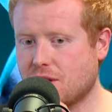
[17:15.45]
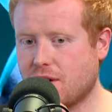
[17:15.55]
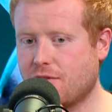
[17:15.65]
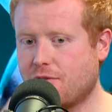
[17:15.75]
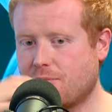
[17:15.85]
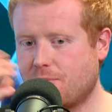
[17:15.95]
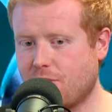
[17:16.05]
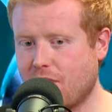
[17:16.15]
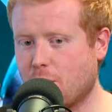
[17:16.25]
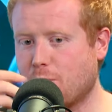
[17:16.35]
I've
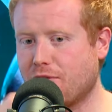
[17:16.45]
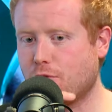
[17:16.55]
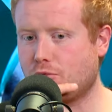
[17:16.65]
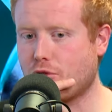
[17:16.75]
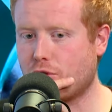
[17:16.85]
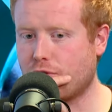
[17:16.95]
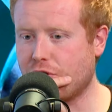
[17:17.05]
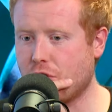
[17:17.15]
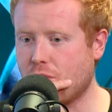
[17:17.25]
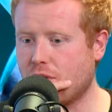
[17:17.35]
developed a bit of a broader
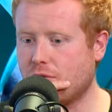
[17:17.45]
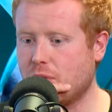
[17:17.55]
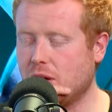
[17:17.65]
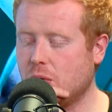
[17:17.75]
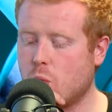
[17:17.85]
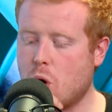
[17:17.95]
view of, well,